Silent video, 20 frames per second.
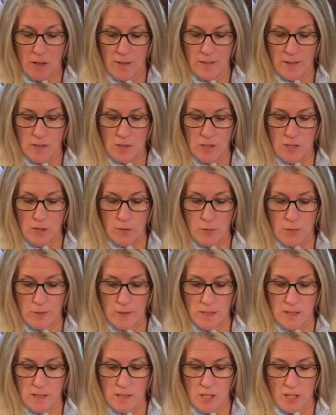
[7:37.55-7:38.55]
It looks
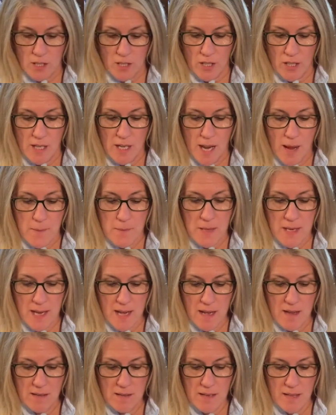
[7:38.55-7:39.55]
really good. I'm
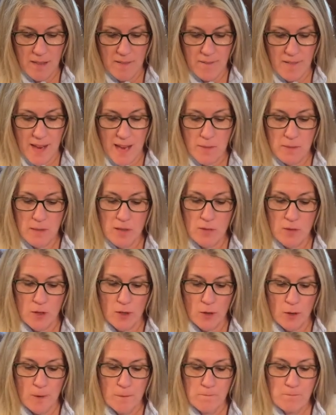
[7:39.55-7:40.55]
down in the family
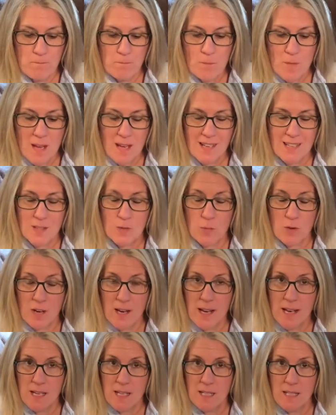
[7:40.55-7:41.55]
room because we're
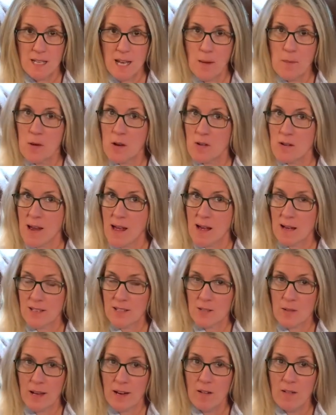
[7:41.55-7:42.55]
in demo now, so
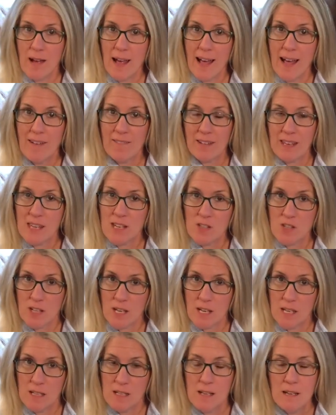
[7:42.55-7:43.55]
I don't have a
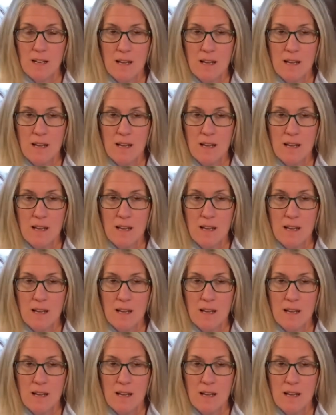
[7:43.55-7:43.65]
kitchen.